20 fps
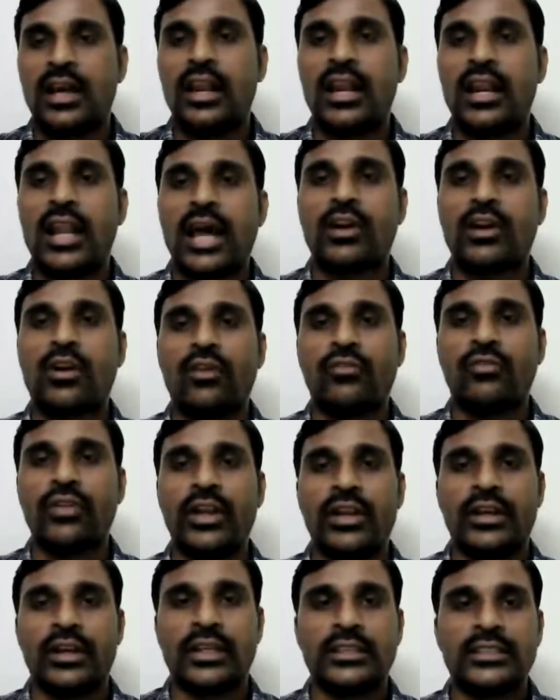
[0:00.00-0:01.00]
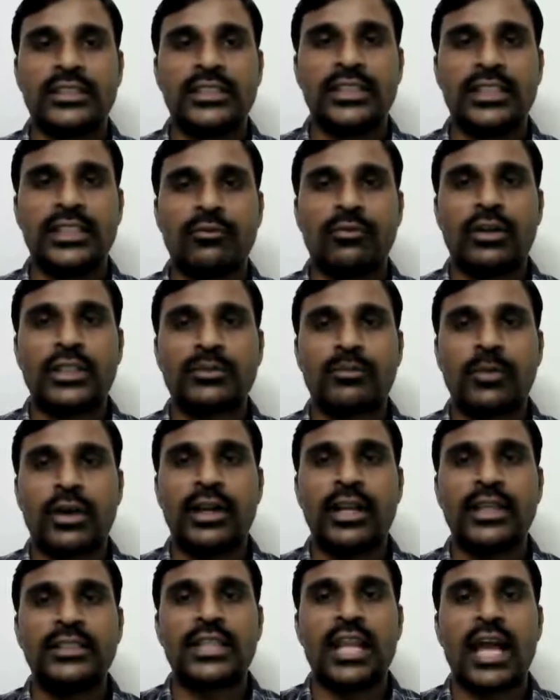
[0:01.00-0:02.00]
This is the first
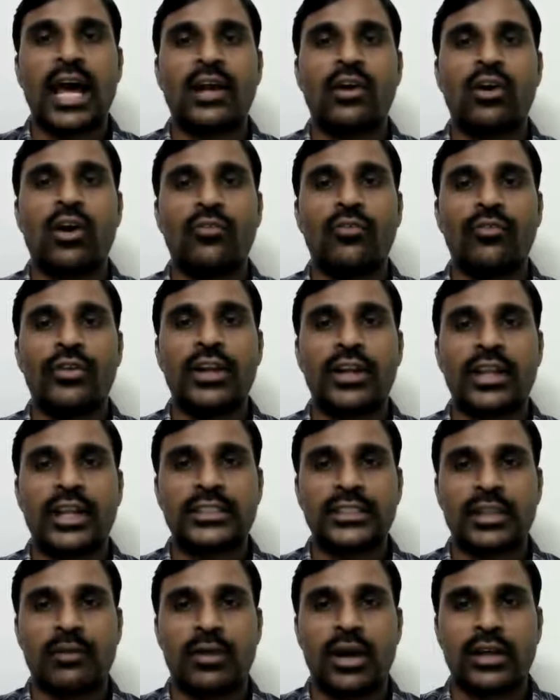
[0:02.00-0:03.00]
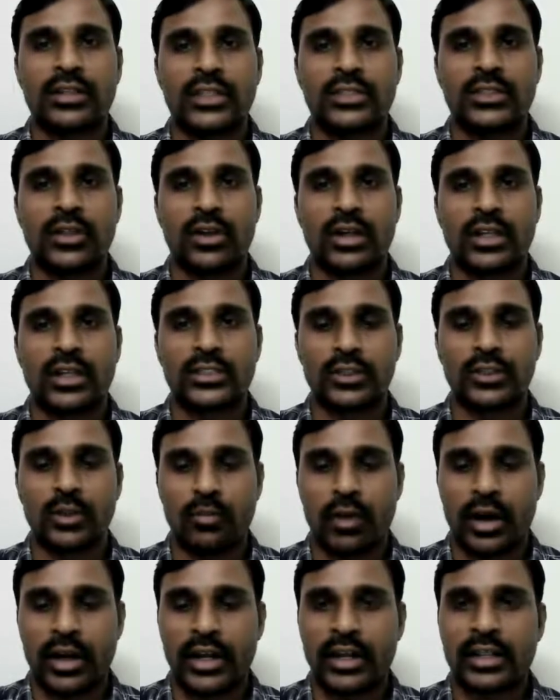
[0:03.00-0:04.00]
point, is lack of interest among the shareholders to
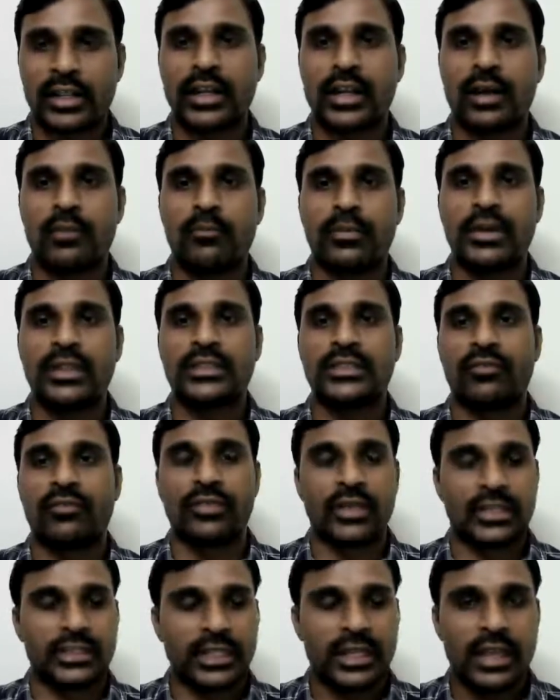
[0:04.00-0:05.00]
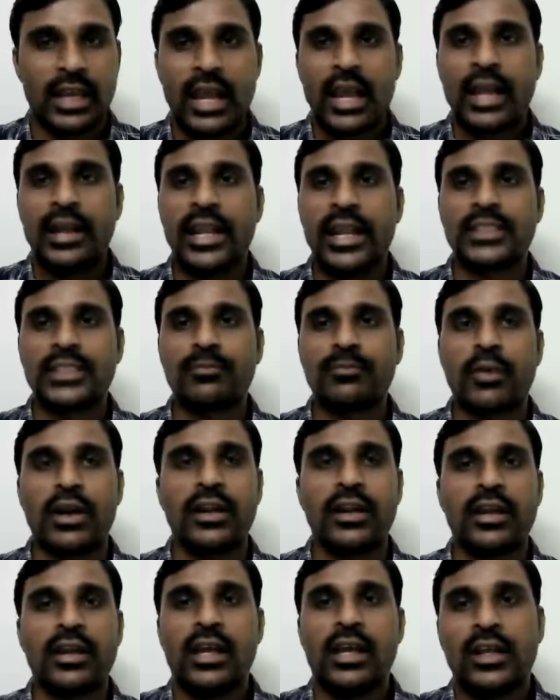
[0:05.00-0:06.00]
monitor the company's affairs. Next
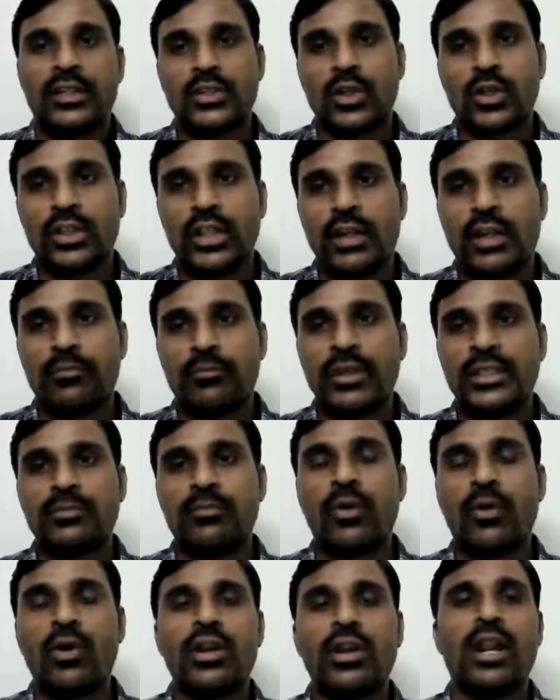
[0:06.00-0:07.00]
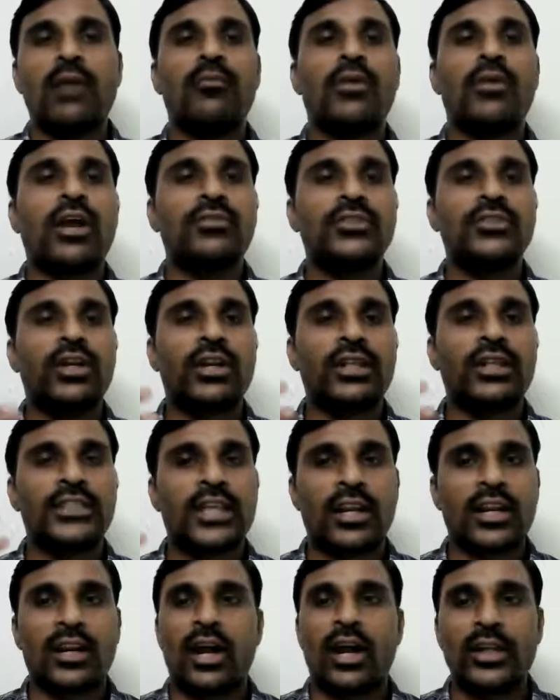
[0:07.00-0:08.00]
point. So that means more number of shareholders
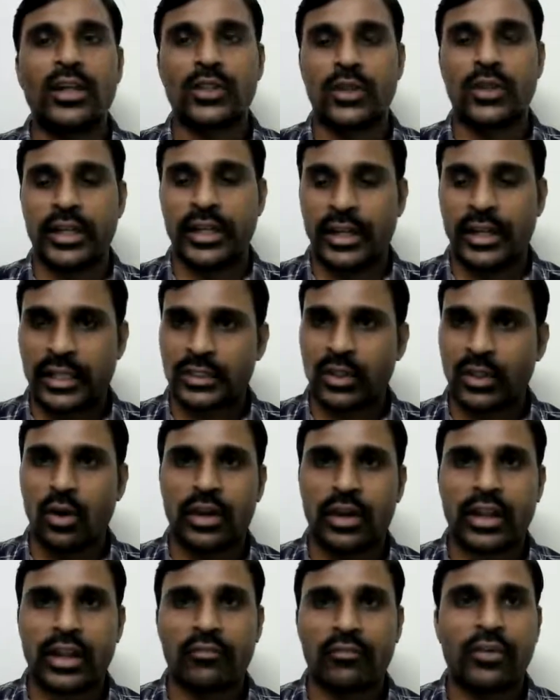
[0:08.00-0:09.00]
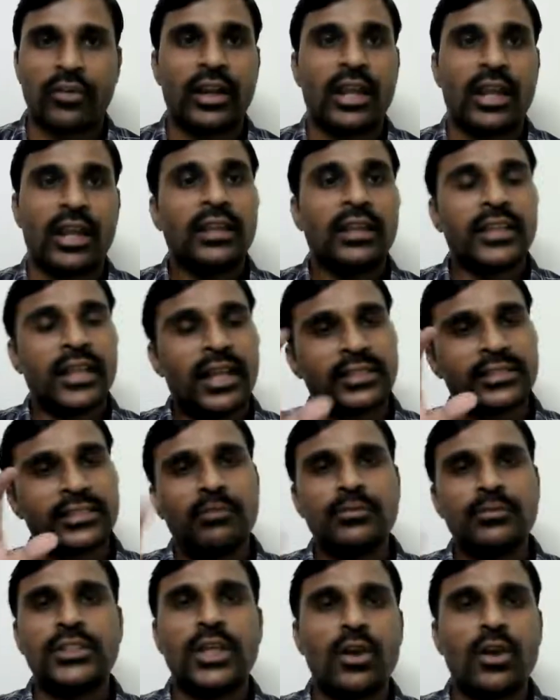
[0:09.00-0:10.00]
are not showing interest. Okay, fine. There are
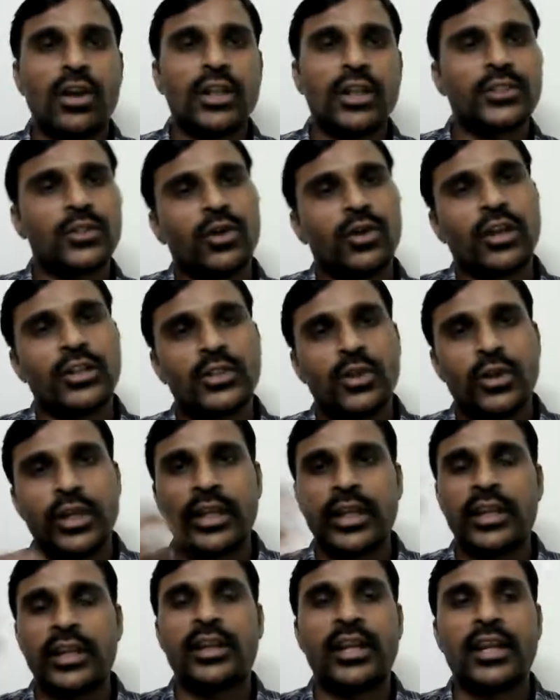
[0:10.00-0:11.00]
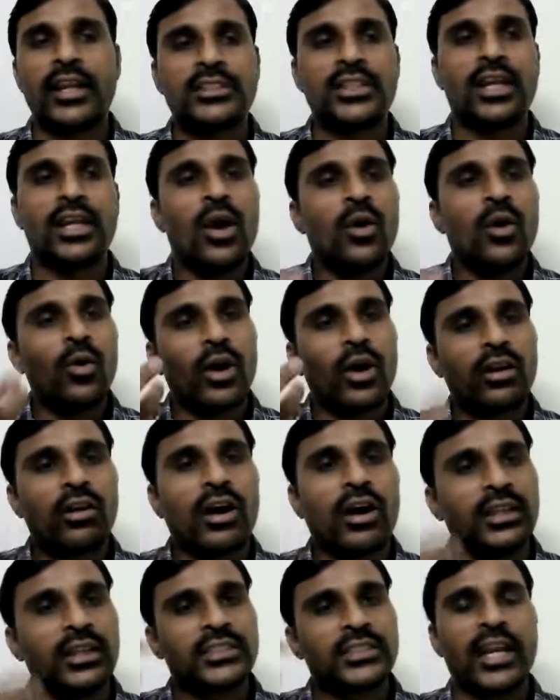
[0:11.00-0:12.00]
some shareholders who are showing interest, who are
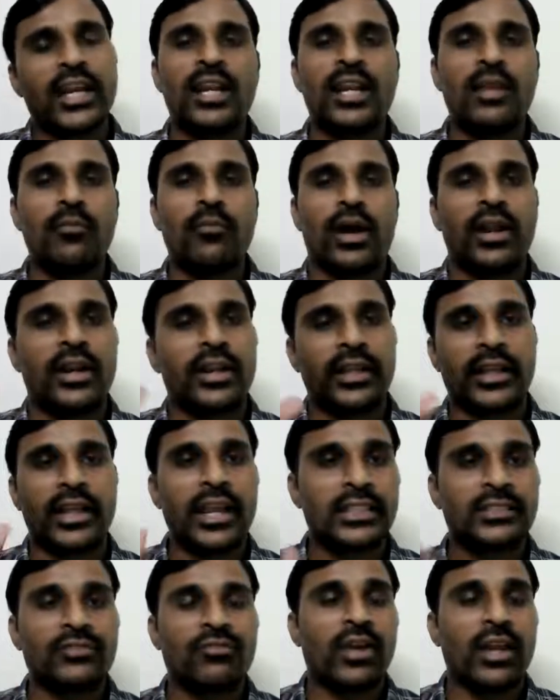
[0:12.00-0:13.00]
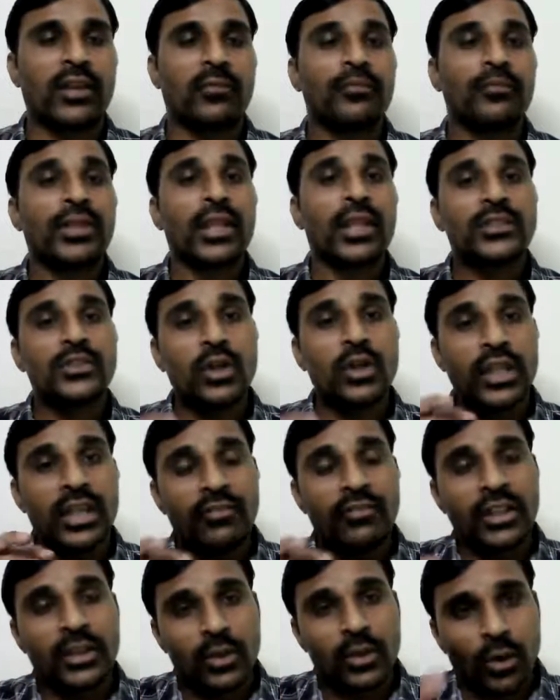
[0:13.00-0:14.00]
constantly monitoring. Yes, fine. So
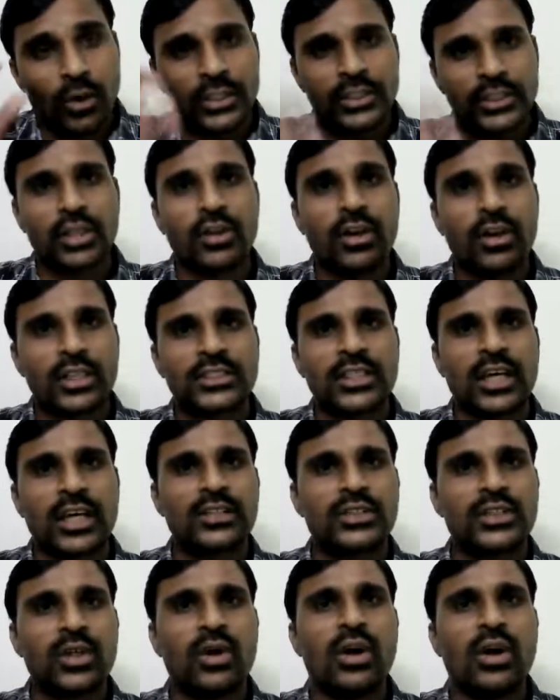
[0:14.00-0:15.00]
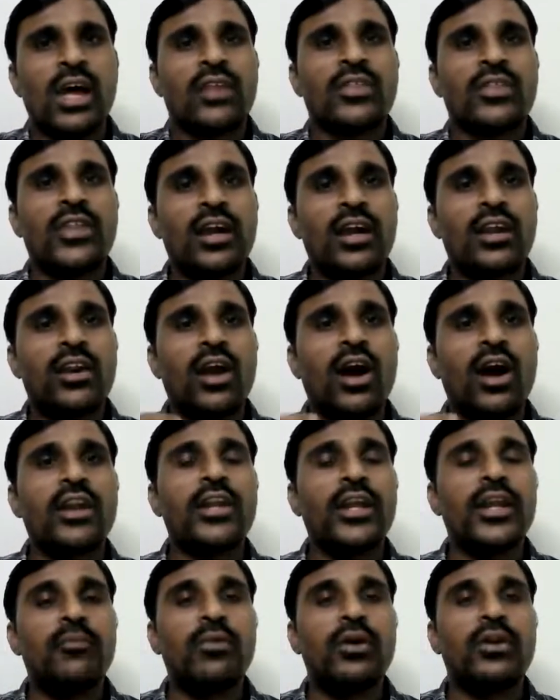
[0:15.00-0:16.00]
even those shareholders also, they are not
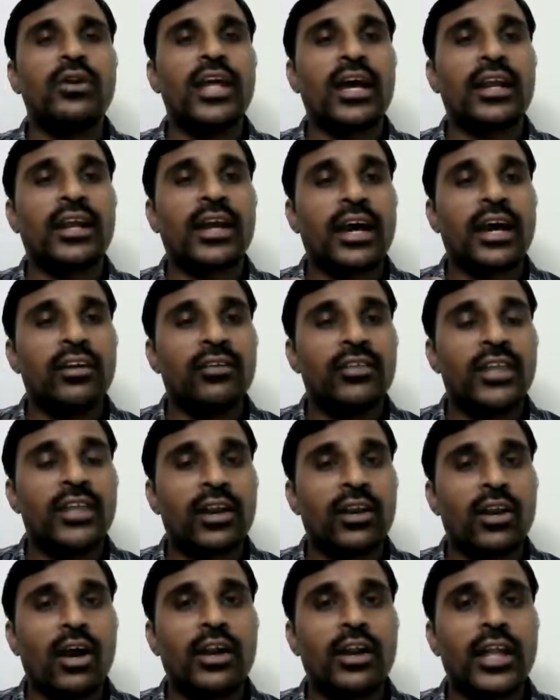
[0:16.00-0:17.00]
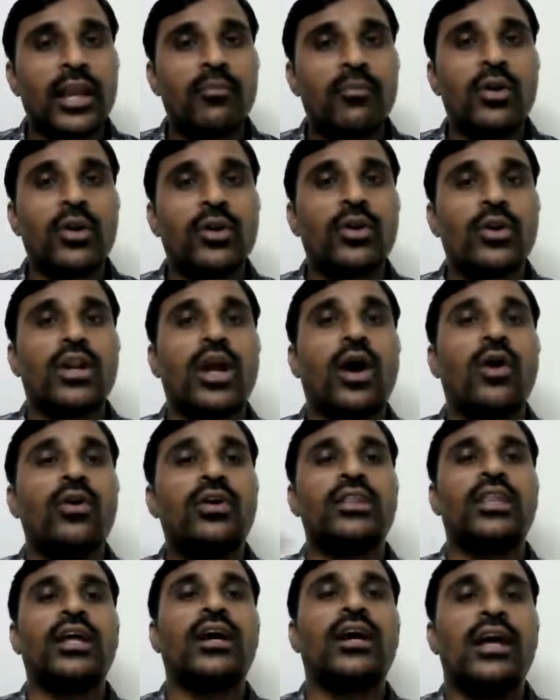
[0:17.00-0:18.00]
able to
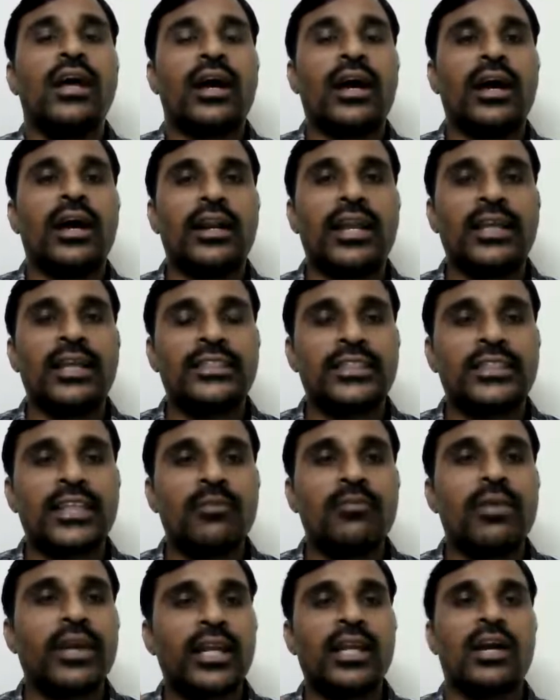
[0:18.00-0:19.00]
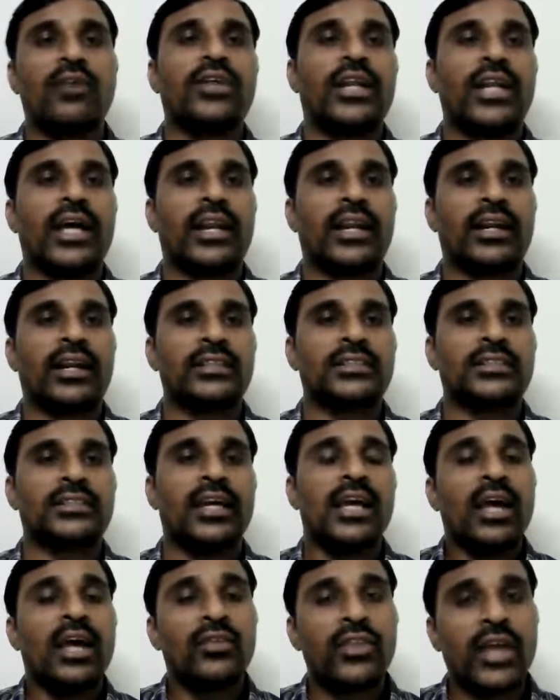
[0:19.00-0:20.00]
doubt the decision making of the directors.
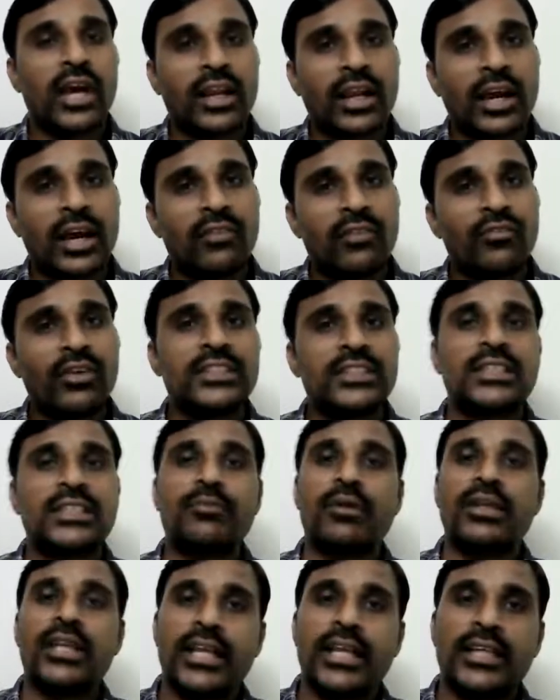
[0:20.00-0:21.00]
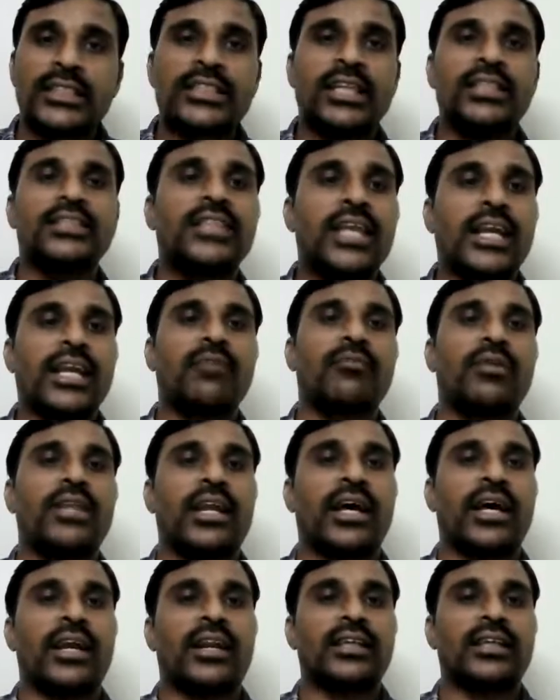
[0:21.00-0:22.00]
They are convinced by the decisions taken by the
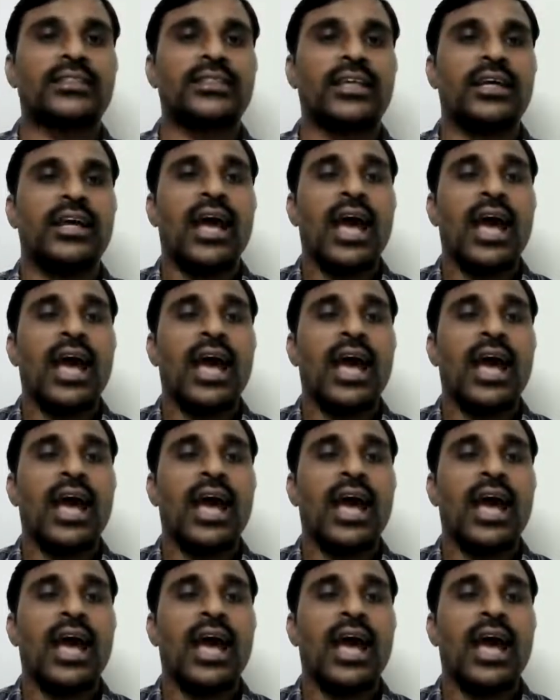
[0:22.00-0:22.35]
directors.